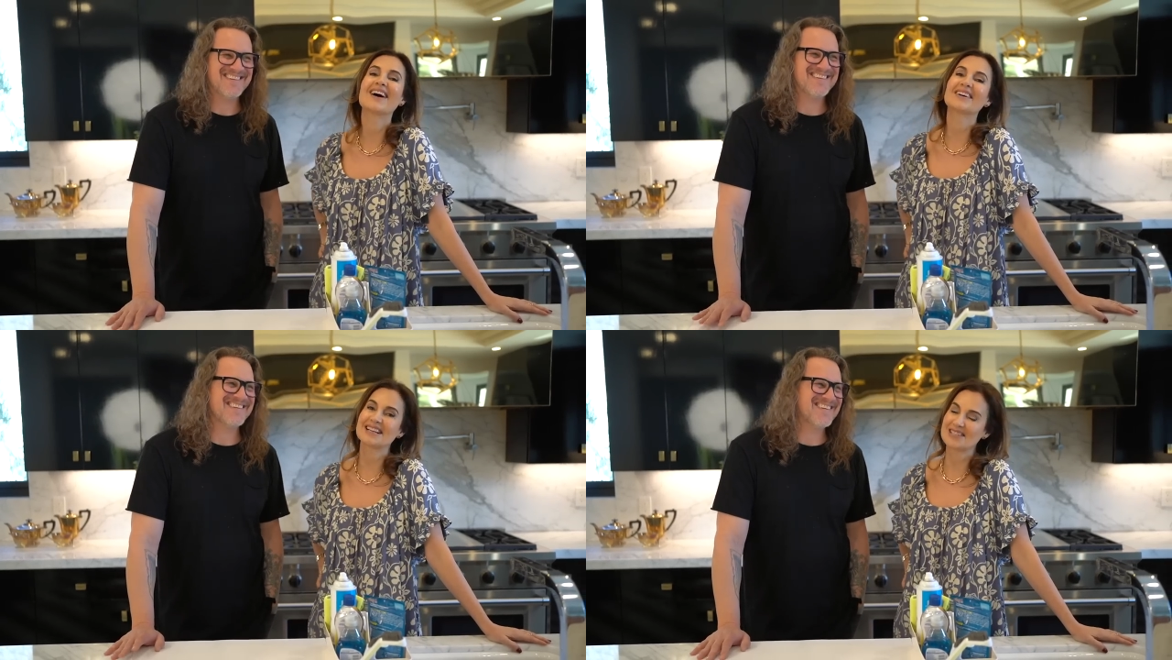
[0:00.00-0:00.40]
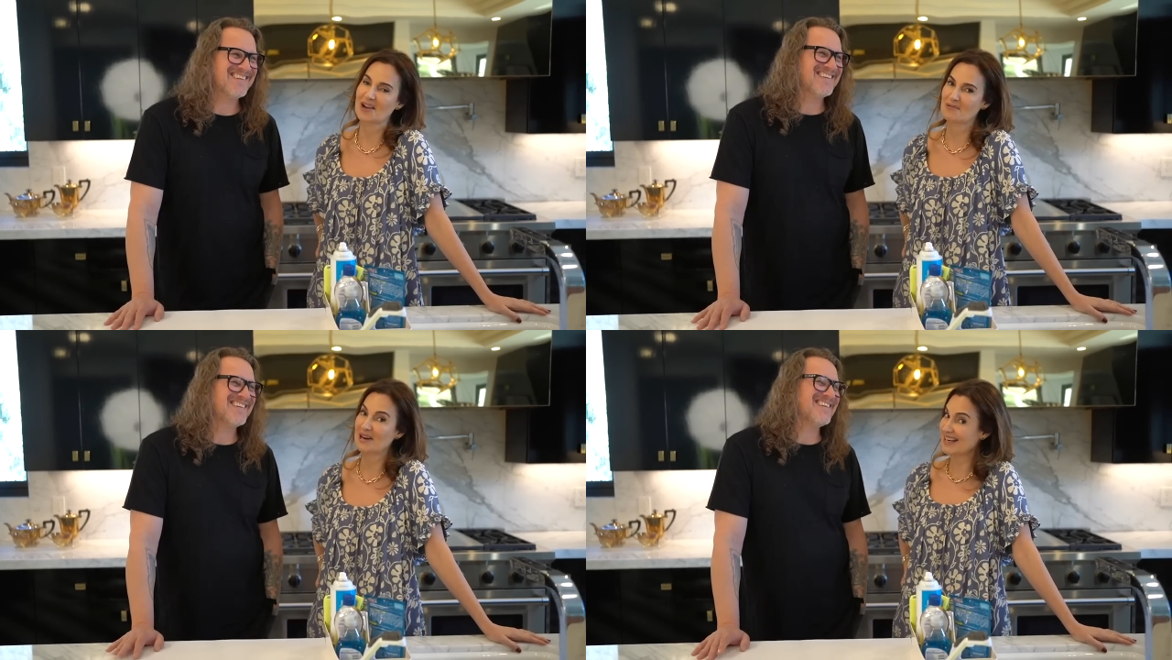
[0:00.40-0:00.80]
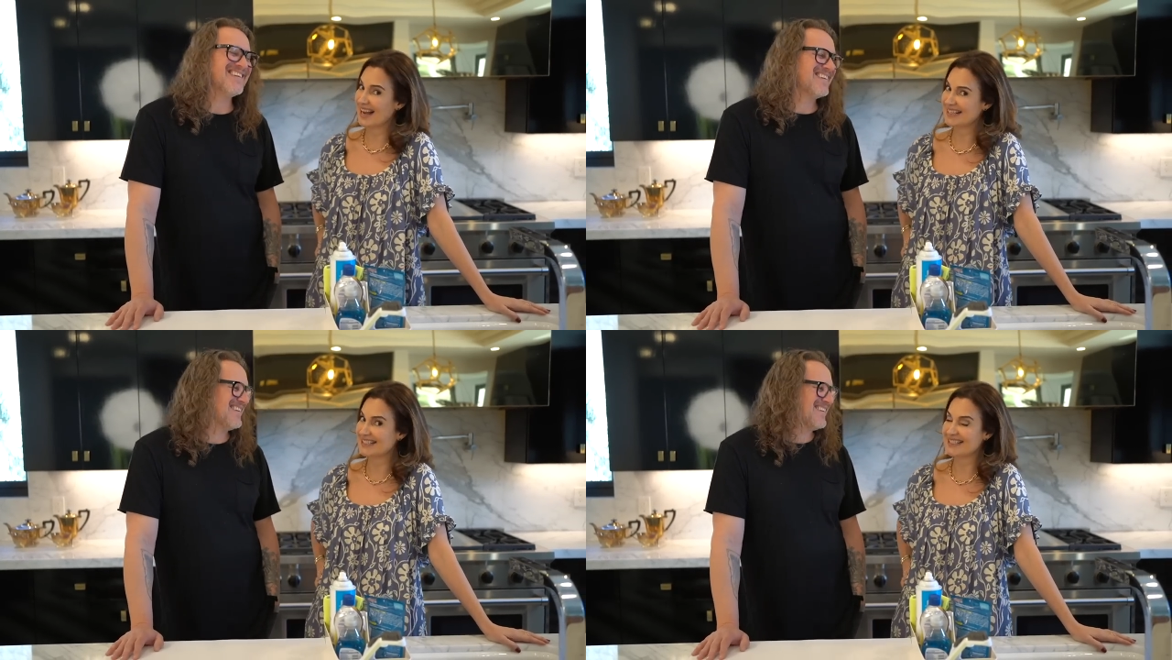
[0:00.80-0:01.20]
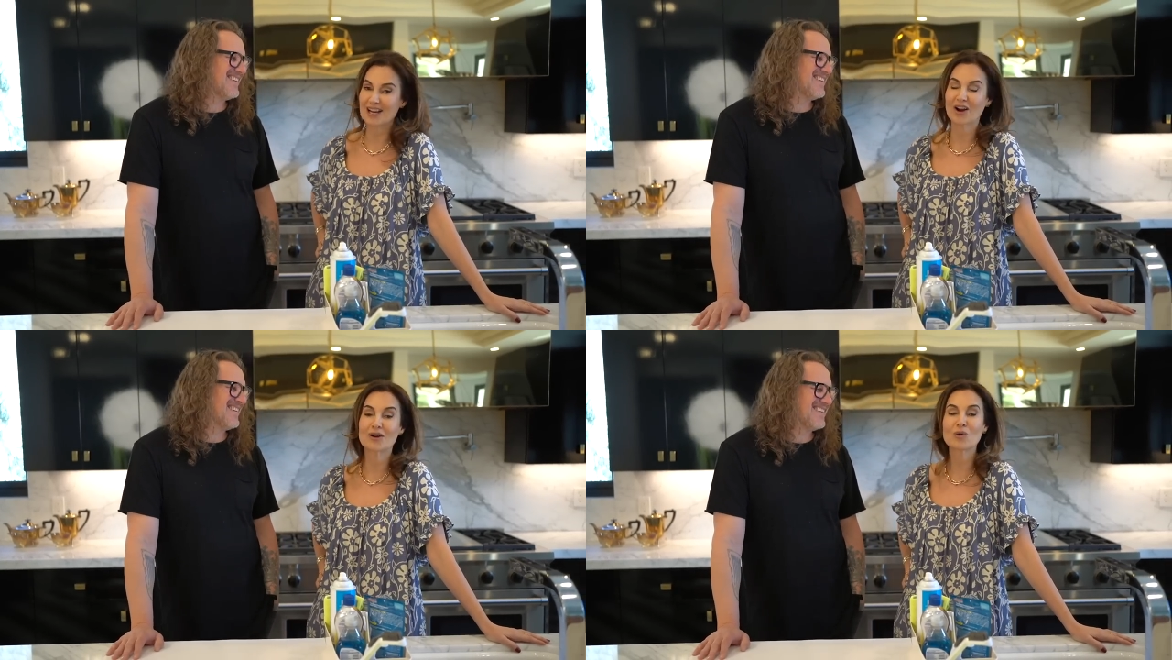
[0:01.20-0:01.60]
Speaker 1: okay, so Windex is
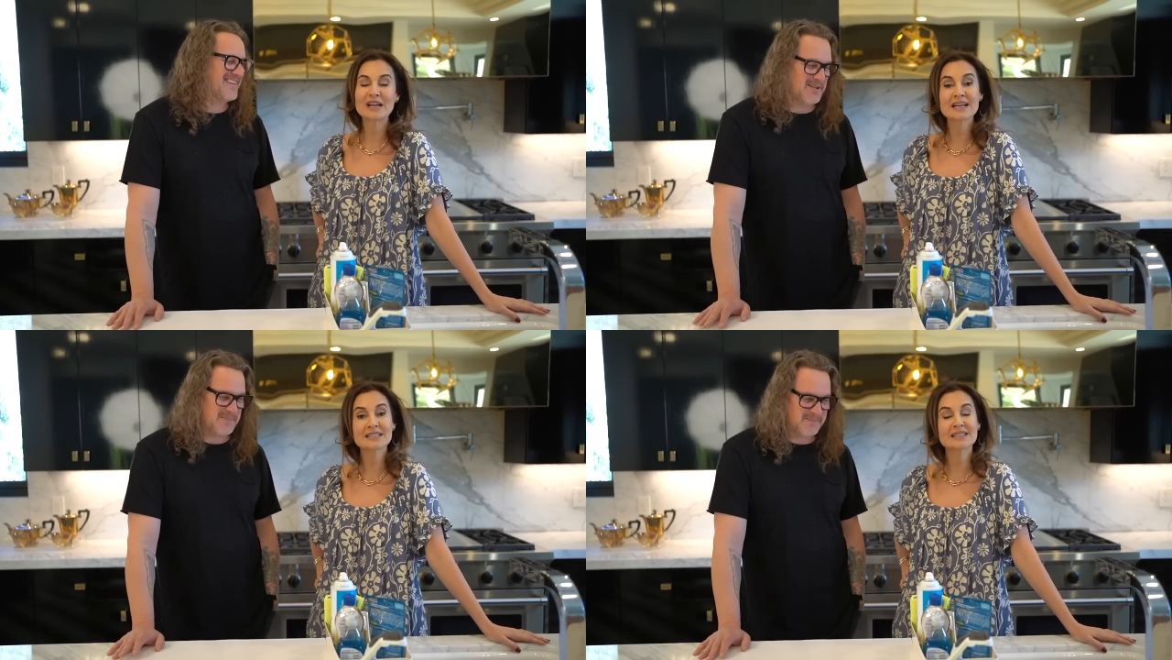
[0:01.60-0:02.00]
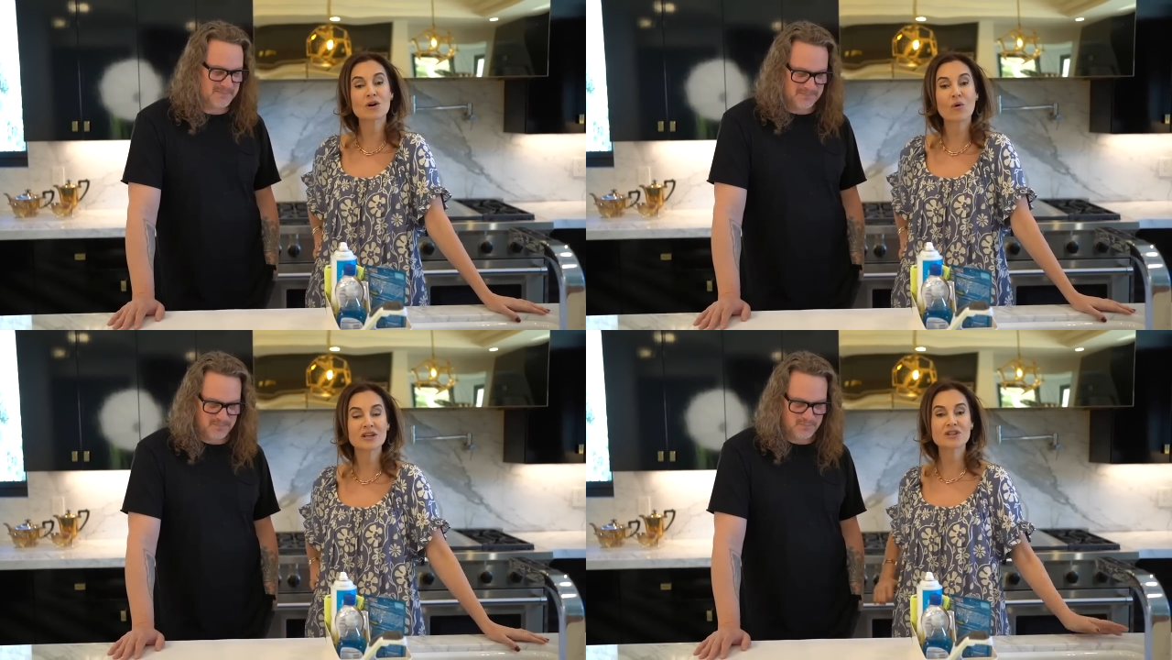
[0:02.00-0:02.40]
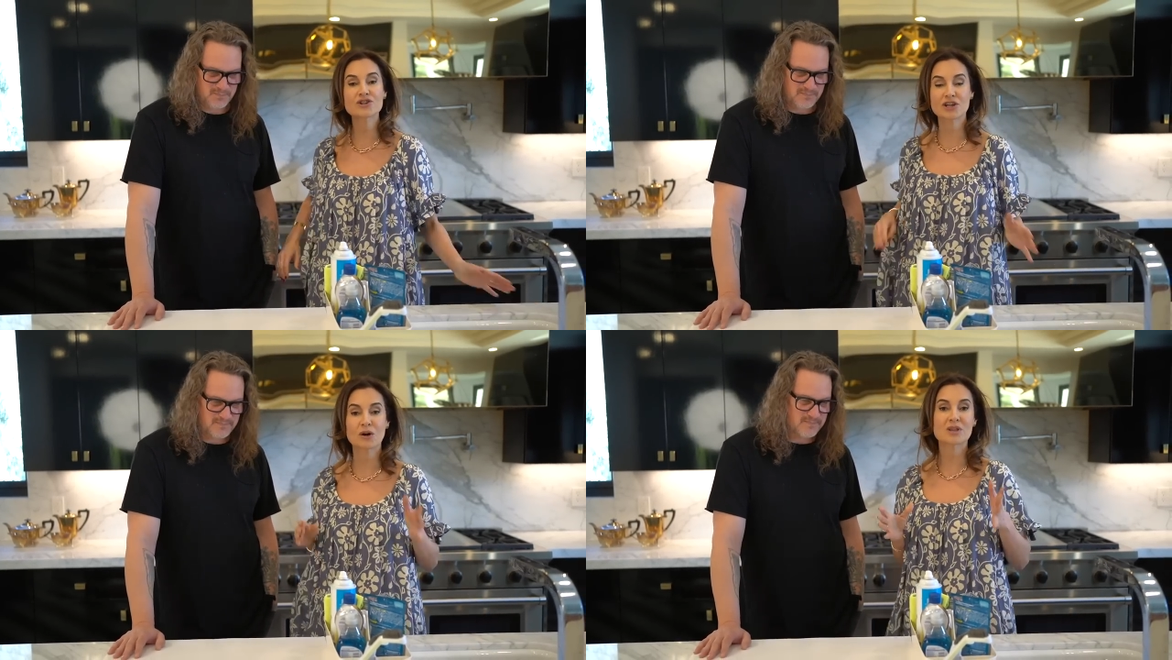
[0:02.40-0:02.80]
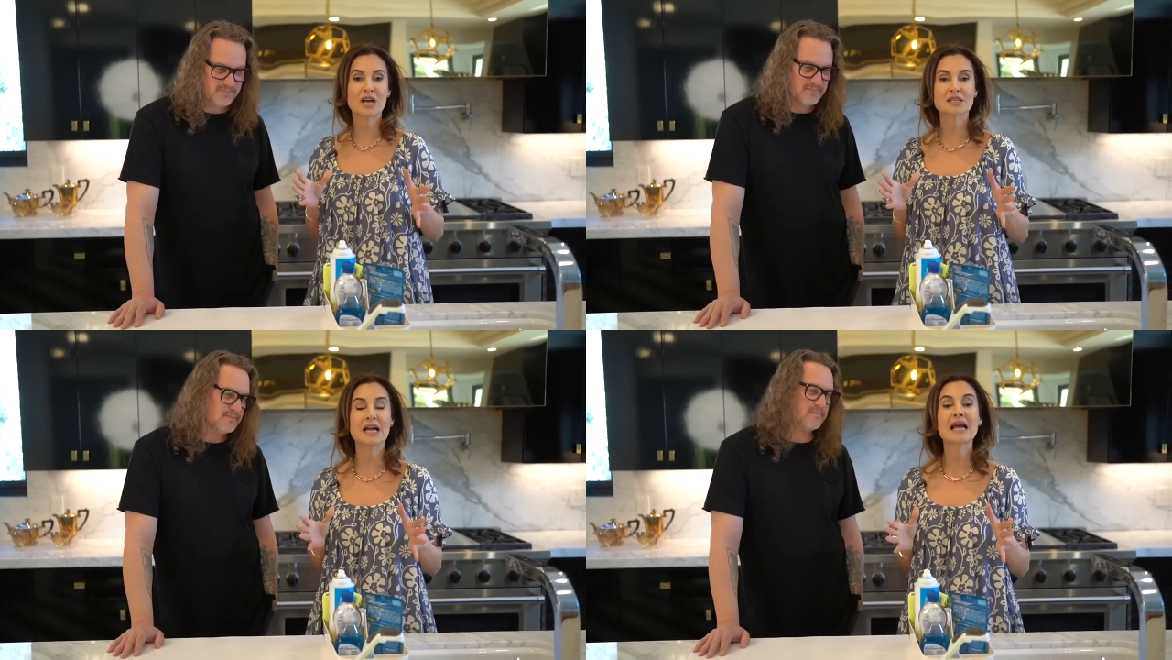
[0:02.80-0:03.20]
here, and Windex is going to share with
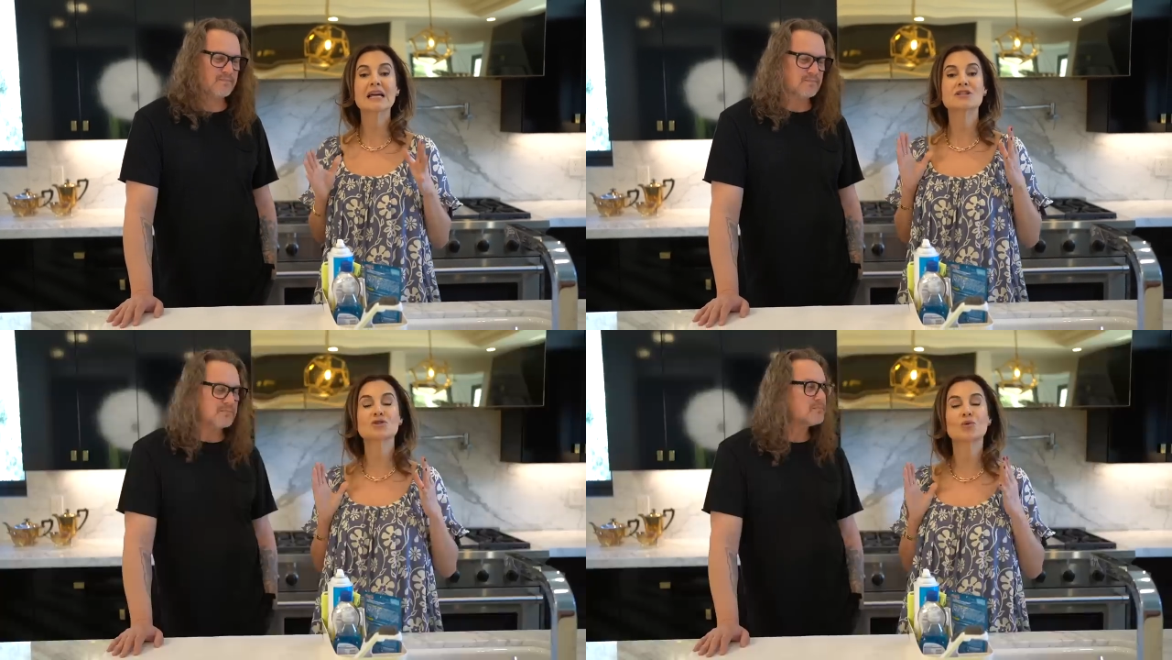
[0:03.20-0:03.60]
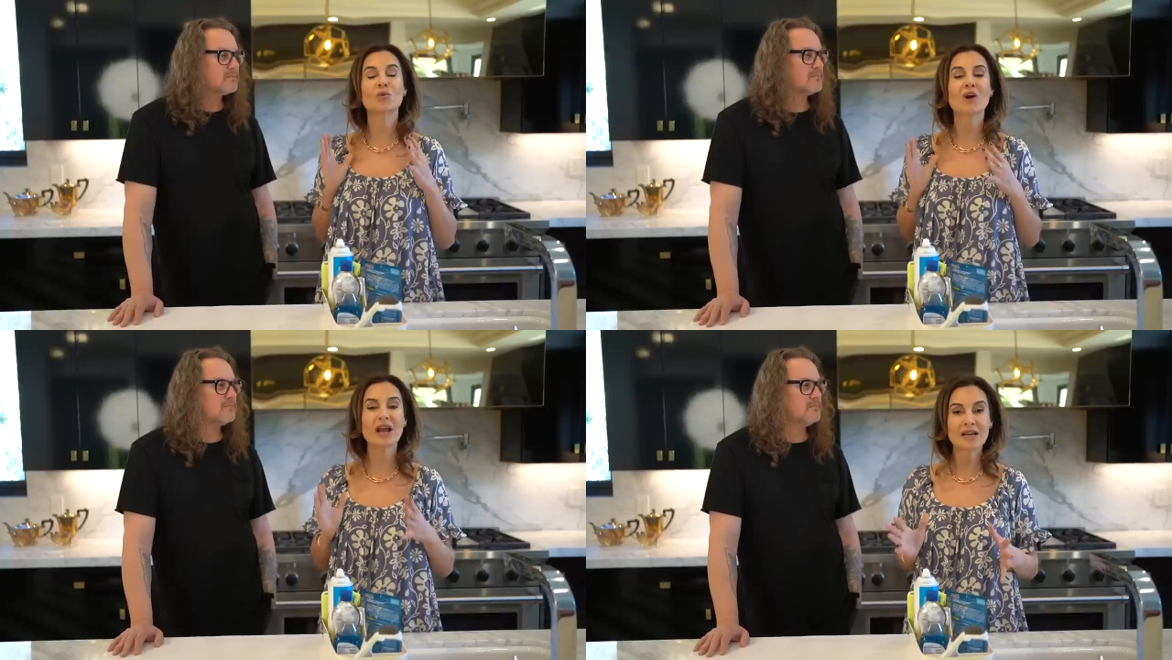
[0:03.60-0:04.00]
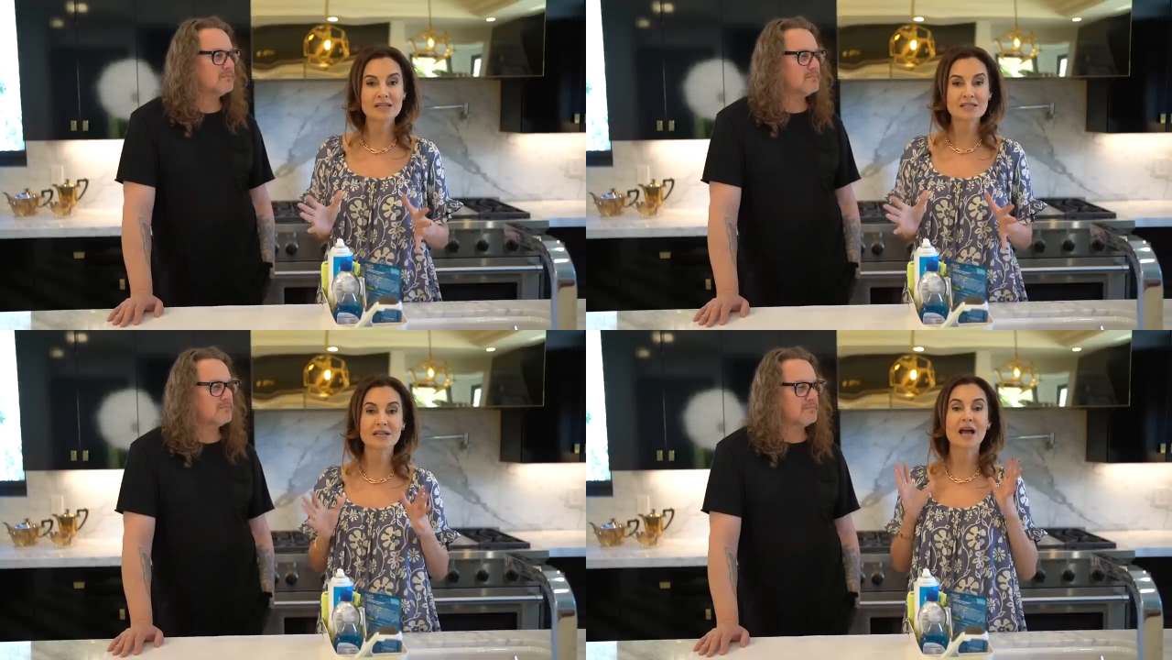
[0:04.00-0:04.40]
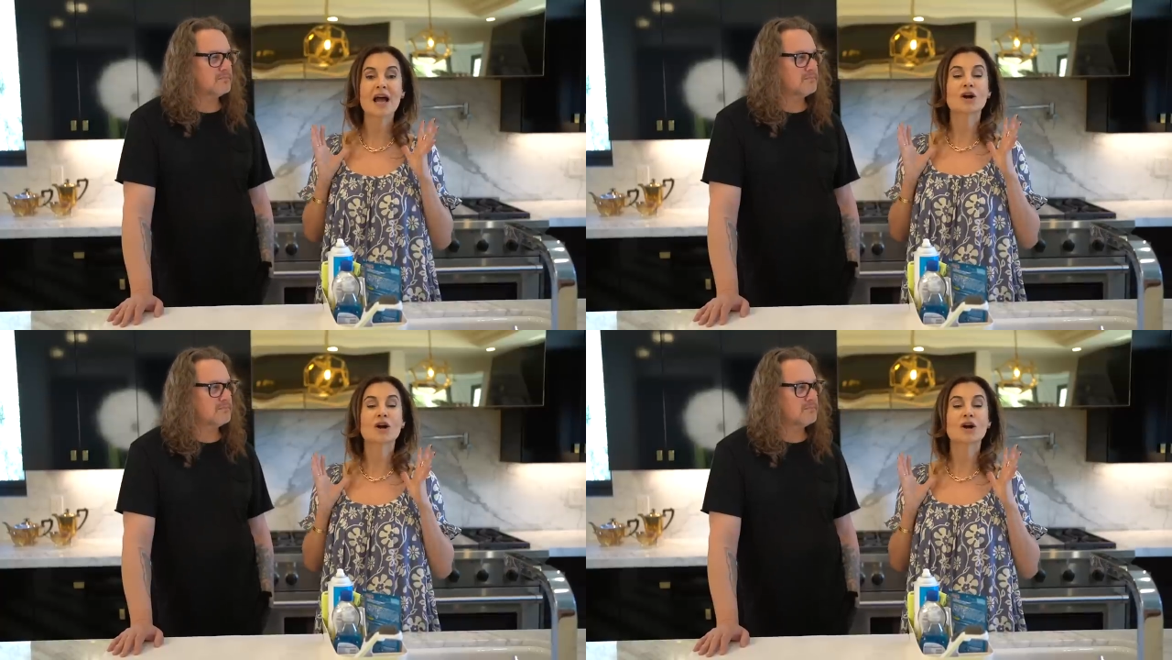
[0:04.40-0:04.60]
us his greatest